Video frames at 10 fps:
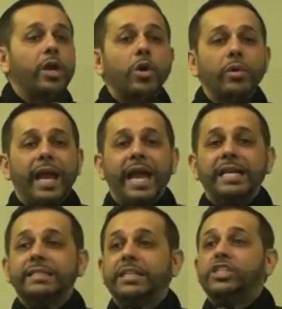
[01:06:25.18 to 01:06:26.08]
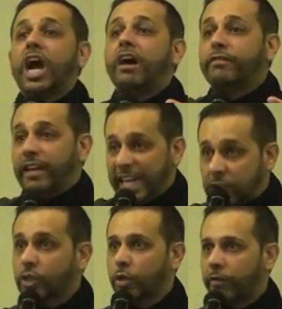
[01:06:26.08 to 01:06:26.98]
we're known as the
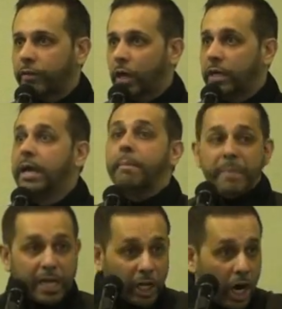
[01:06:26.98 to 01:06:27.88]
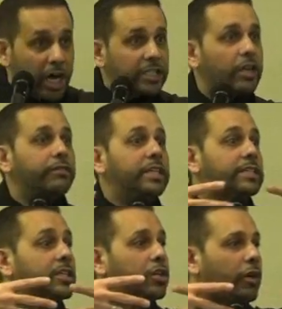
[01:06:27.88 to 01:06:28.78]
Ja'fari school of thought because of
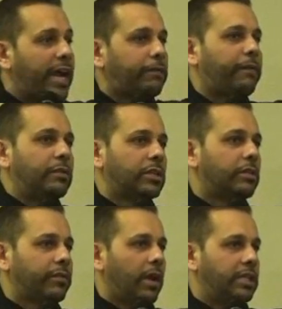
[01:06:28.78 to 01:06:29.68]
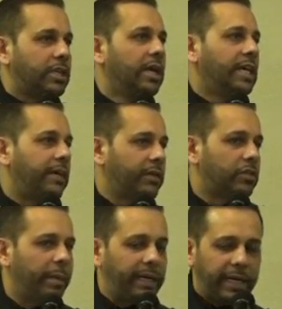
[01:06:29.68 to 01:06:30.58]
this great fountain of knowledge
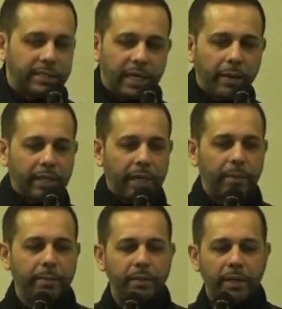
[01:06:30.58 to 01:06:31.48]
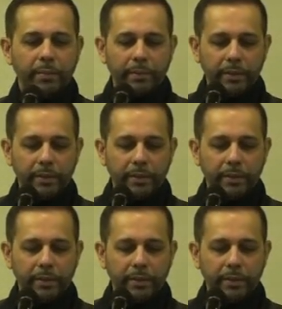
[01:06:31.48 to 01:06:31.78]
given to mankind. Salawat ala Muhammad.